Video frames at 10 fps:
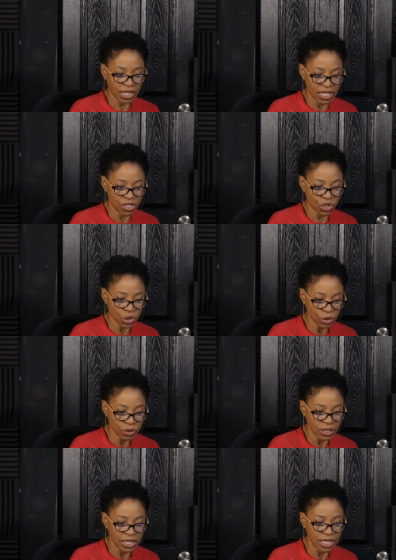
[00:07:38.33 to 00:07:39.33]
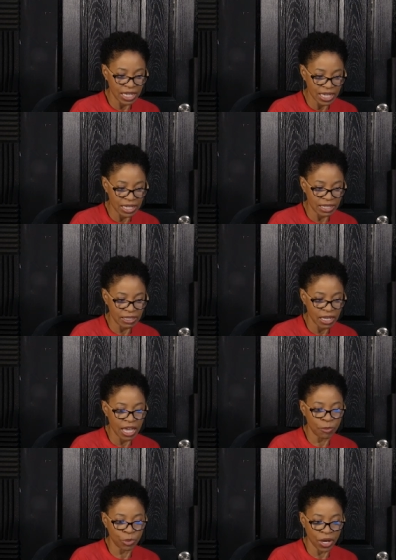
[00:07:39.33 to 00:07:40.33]
It is truly is
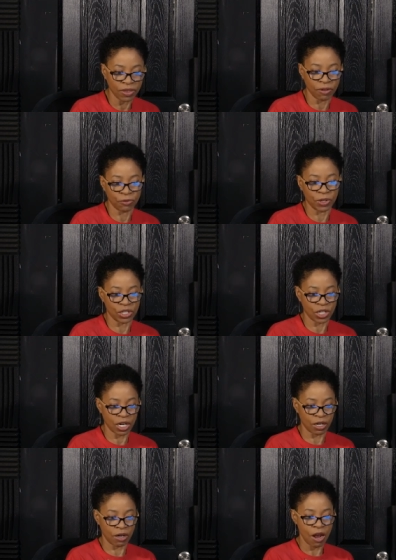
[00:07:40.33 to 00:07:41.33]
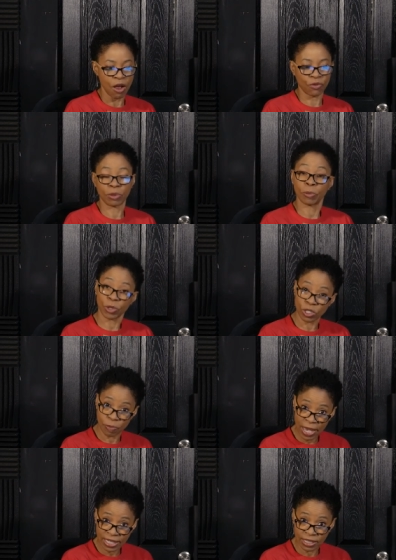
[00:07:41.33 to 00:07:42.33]
a breath of fresh air from the
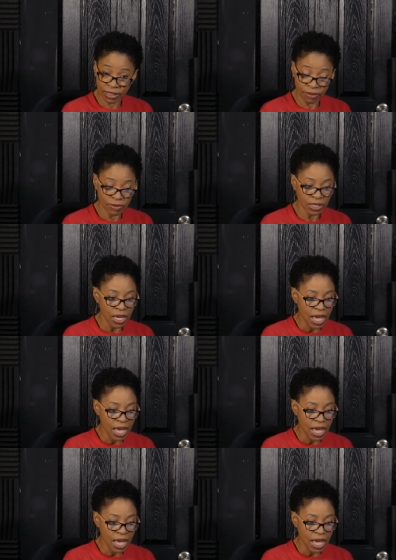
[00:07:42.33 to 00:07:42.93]
perspectives